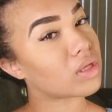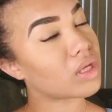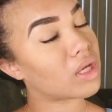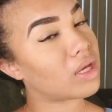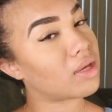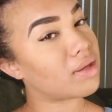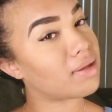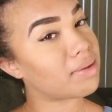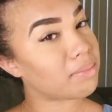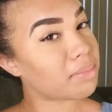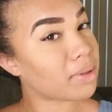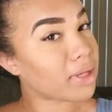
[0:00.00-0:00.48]

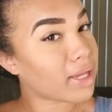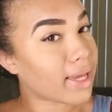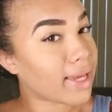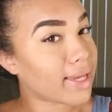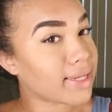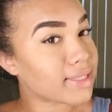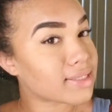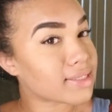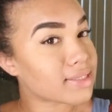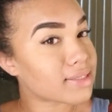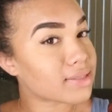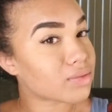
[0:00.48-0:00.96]
in
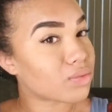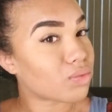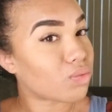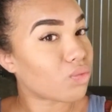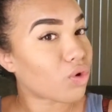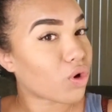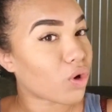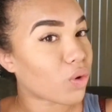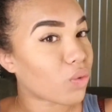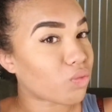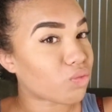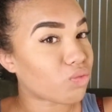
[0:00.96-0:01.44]
place?
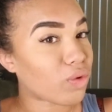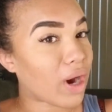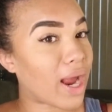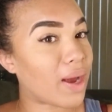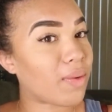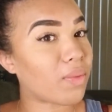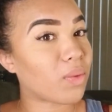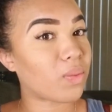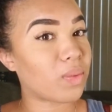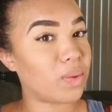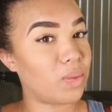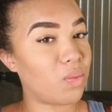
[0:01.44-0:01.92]
We're right
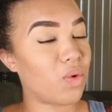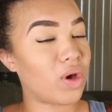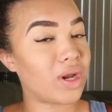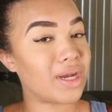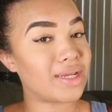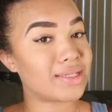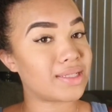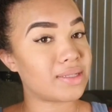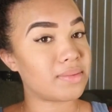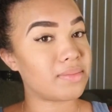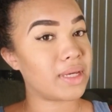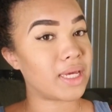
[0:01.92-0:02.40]
where we want
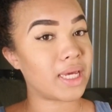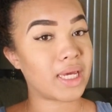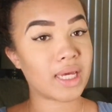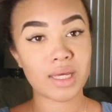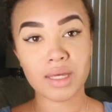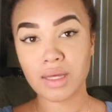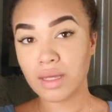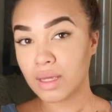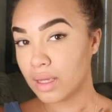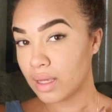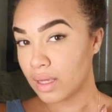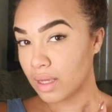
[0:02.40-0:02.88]
it to be.
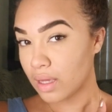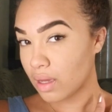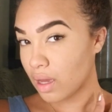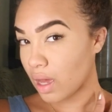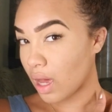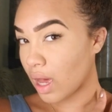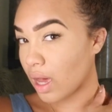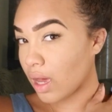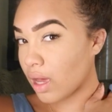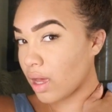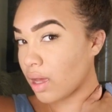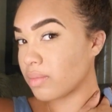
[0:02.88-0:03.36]

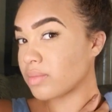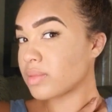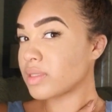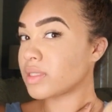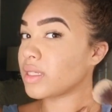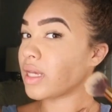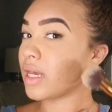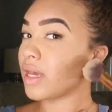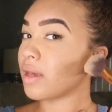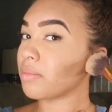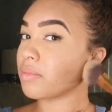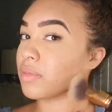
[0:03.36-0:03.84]

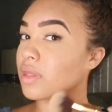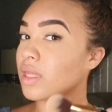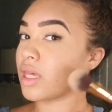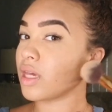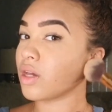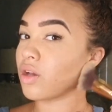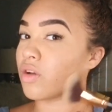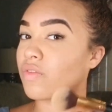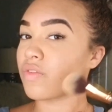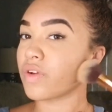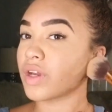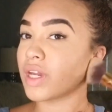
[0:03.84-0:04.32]
Same thing
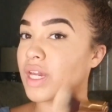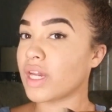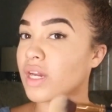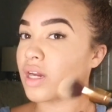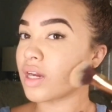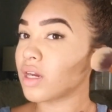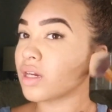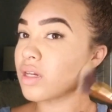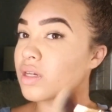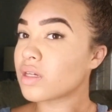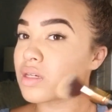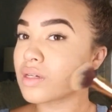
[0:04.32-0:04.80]
over
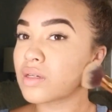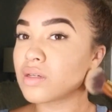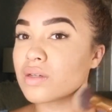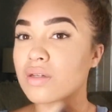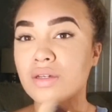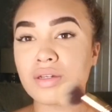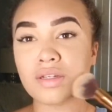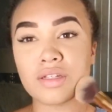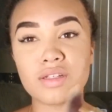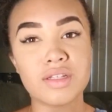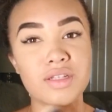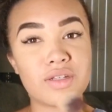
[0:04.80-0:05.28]
here.
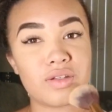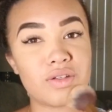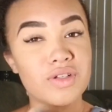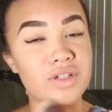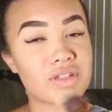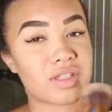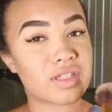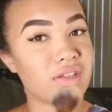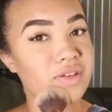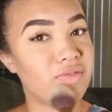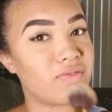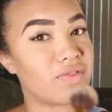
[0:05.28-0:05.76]
You
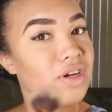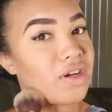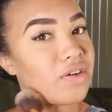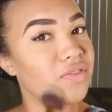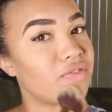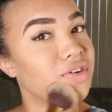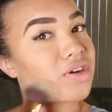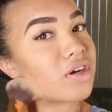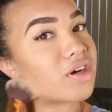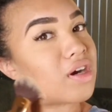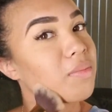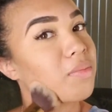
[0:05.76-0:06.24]
just leave it on
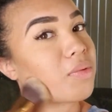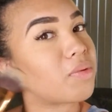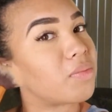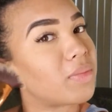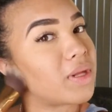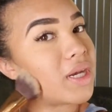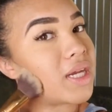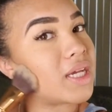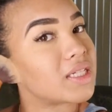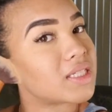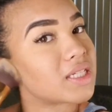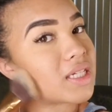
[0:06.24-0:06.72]
for a couple
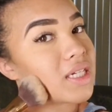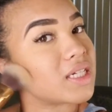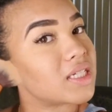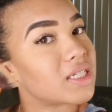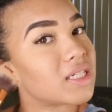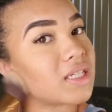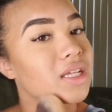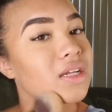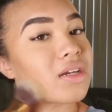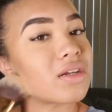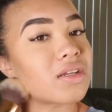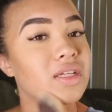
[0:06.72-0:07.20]
minutes and it
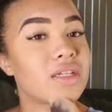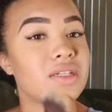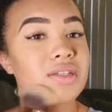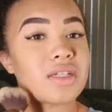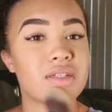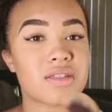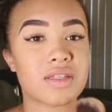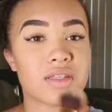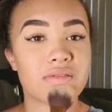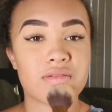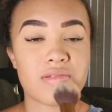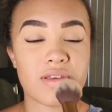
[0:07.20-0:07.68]
literally
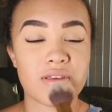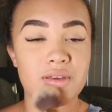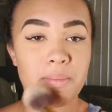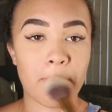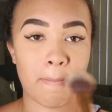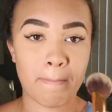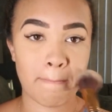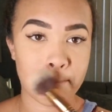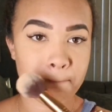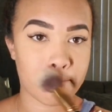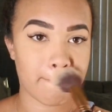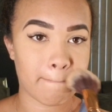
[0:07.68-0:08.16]
does the thing.
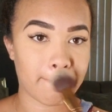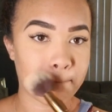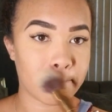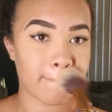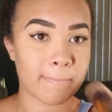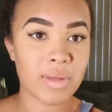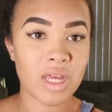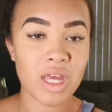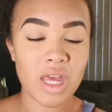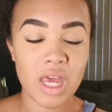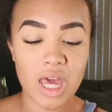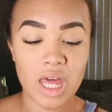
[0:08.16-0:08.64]

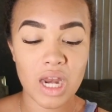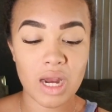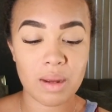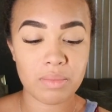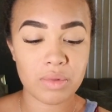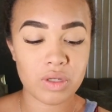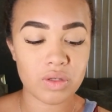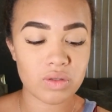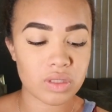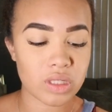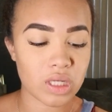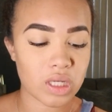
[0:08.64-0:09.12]
And I'm
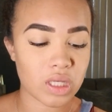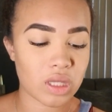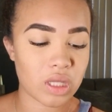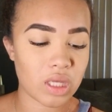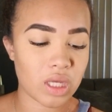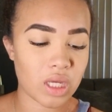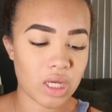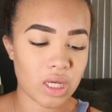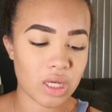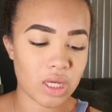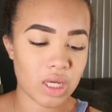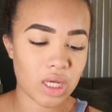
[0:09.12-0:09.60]
using
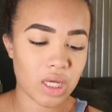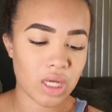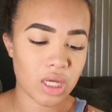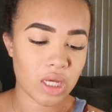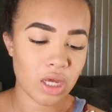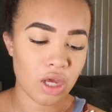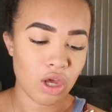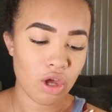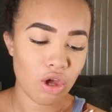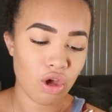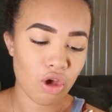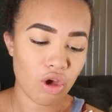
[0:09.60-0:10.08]
the
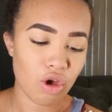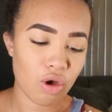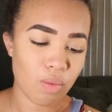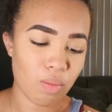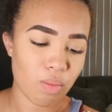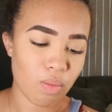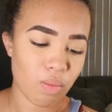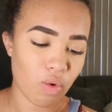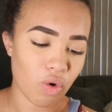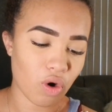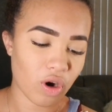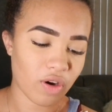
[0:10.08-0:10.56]

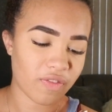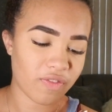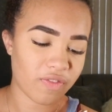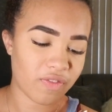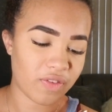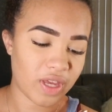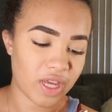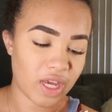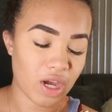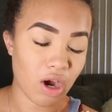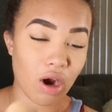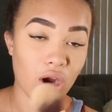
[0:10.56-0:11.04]

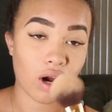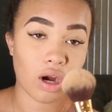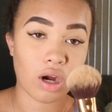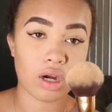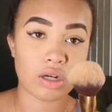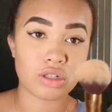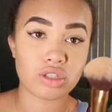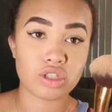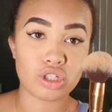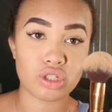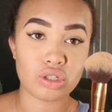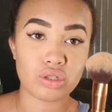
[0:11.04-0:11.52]
Morphe
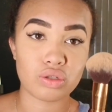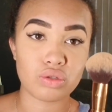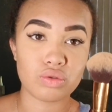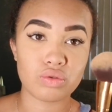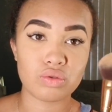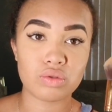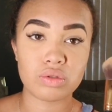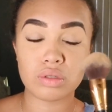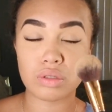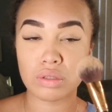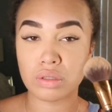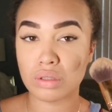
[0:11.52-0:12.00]

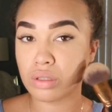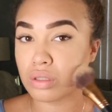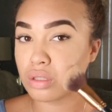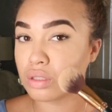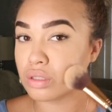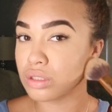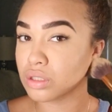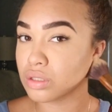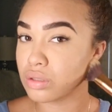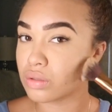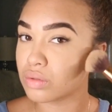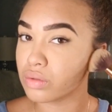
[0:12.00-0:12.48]
R2
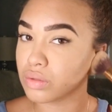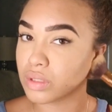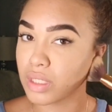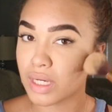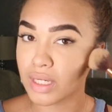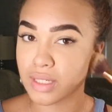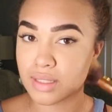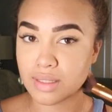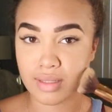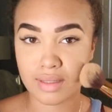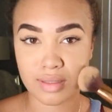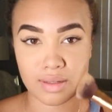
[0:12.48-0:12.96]
to
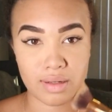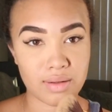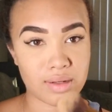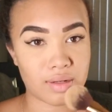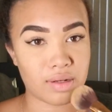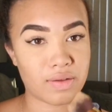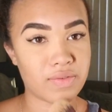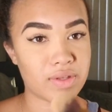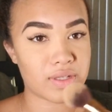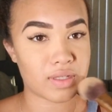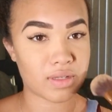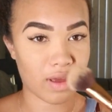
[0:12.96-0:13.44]
dust all
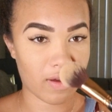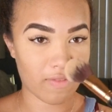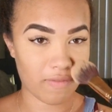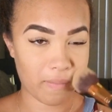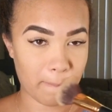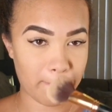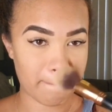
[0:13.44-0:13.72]
of this off.